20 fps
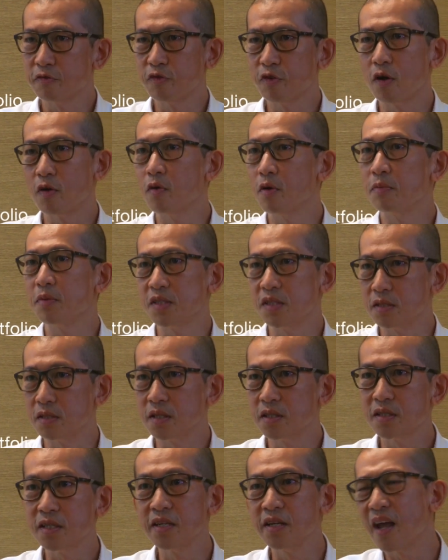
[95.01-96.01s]
for our
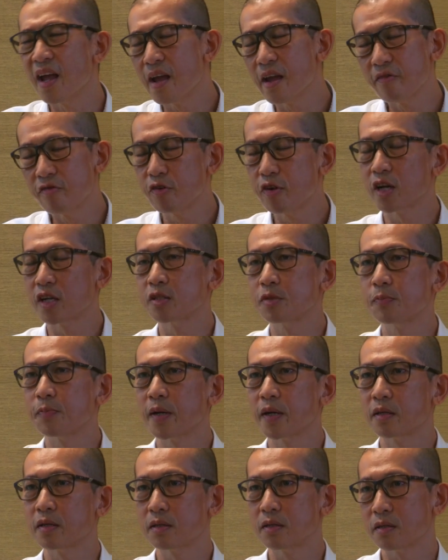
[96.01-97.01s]
business in every
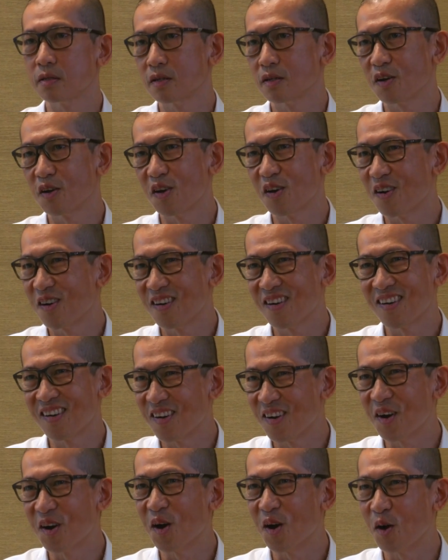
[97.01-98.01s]
aspect
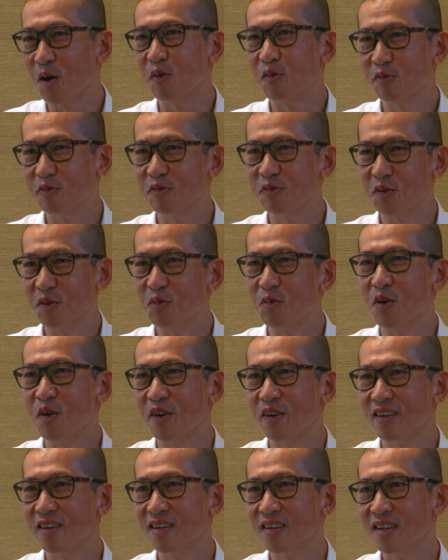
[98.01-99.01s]
of the
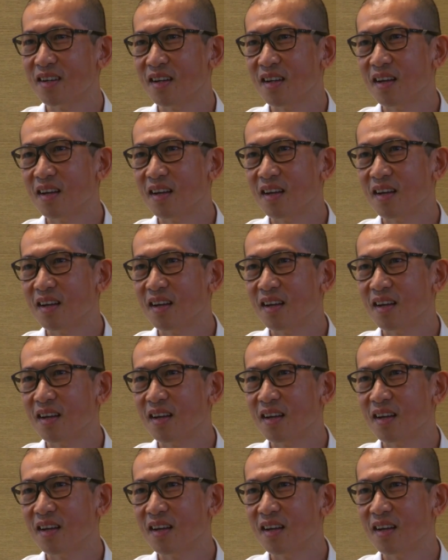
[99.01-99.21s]
word.